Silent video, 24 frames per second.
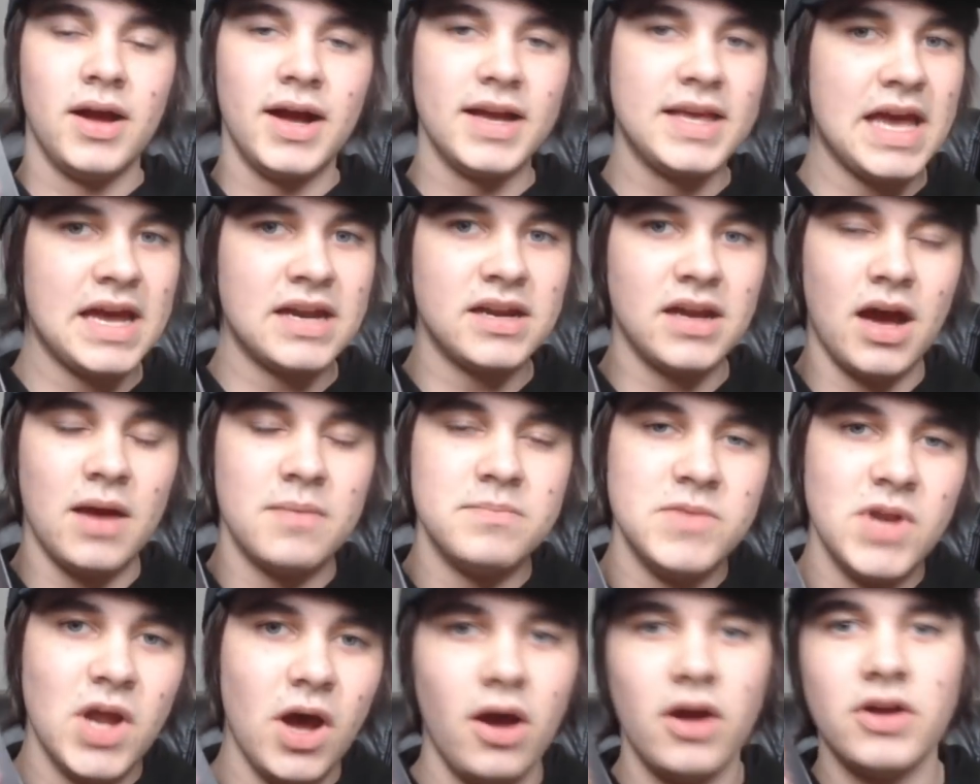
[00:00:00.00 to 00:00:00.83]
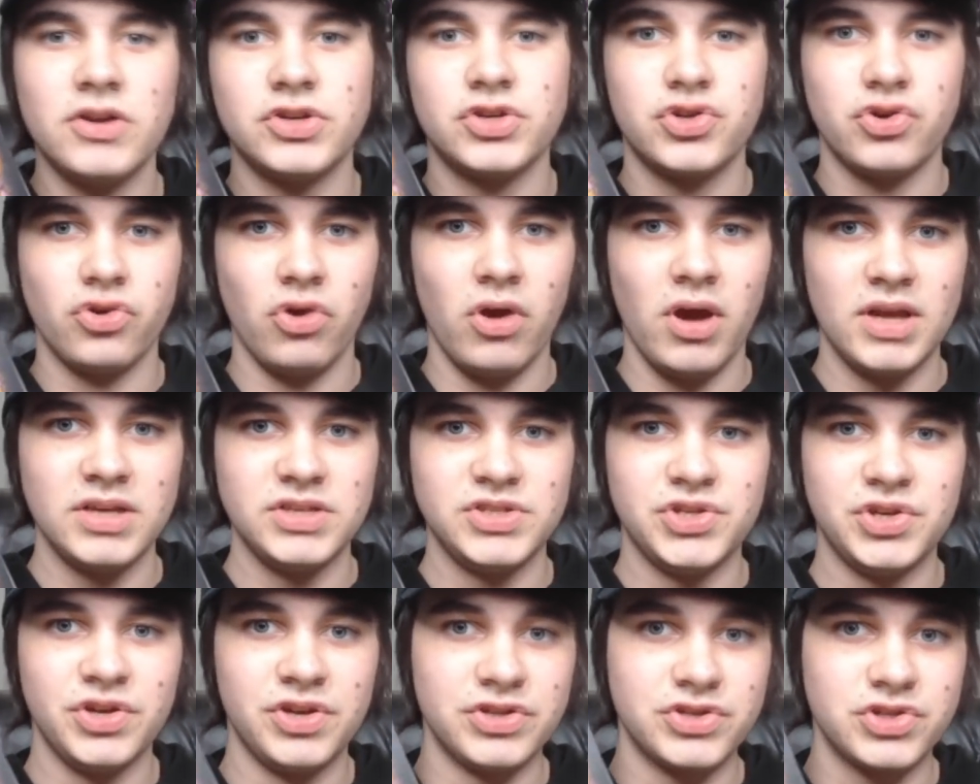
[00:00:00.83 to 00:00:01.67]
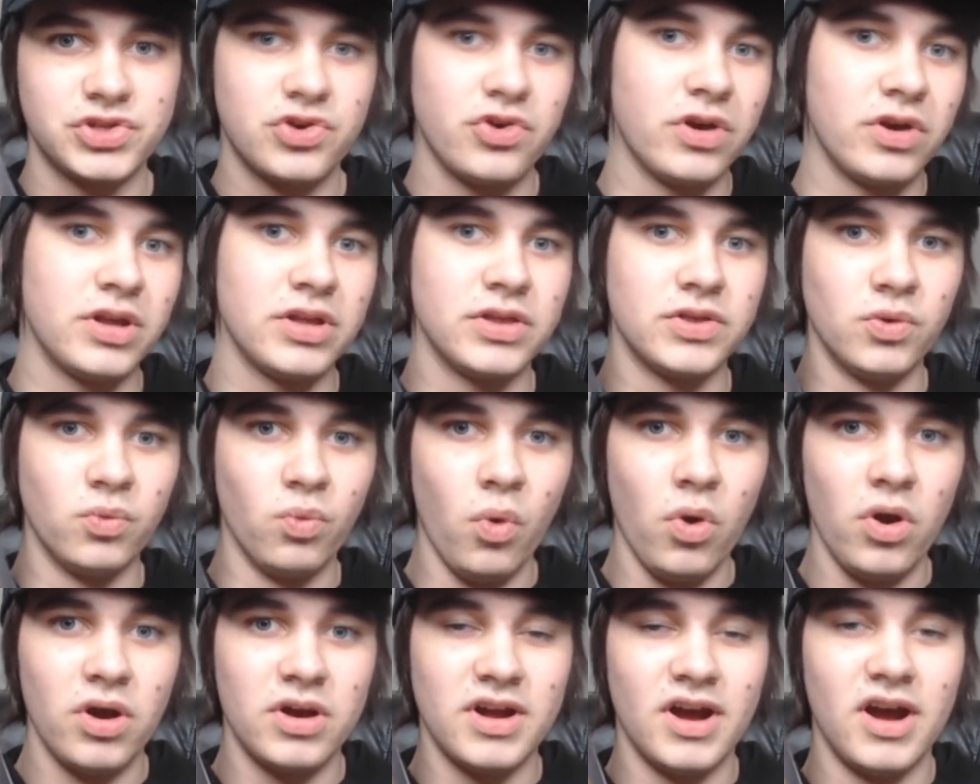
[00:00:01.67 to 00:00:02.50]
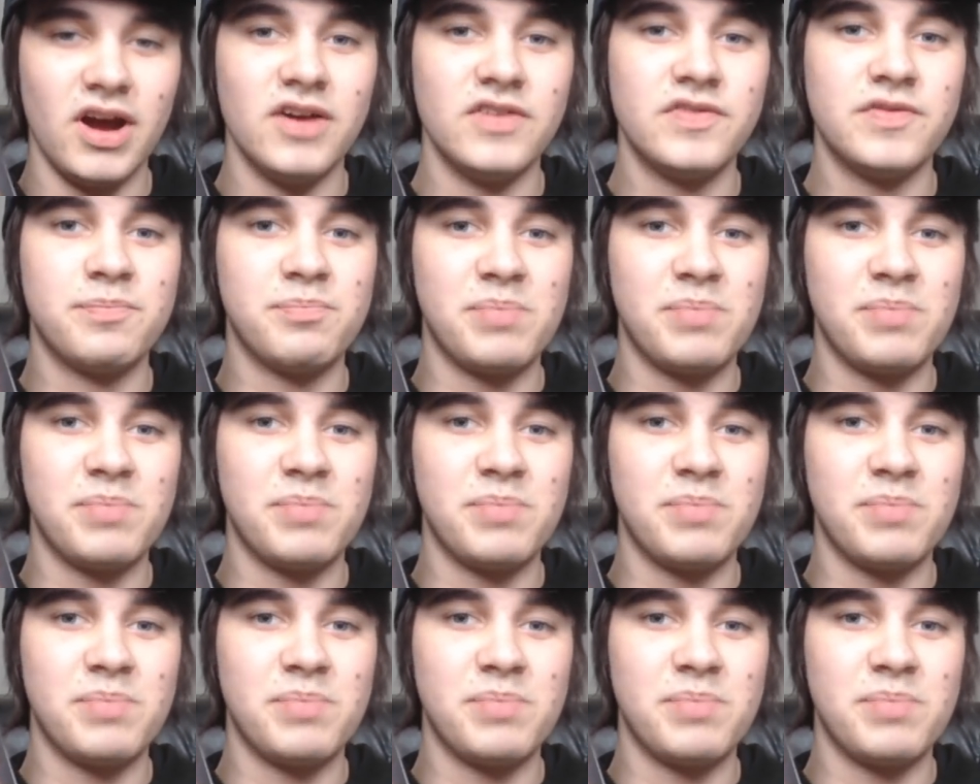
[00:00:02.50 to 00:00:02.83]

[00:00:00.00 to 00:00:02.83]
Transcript: Again, I'm not trying to discredit the work of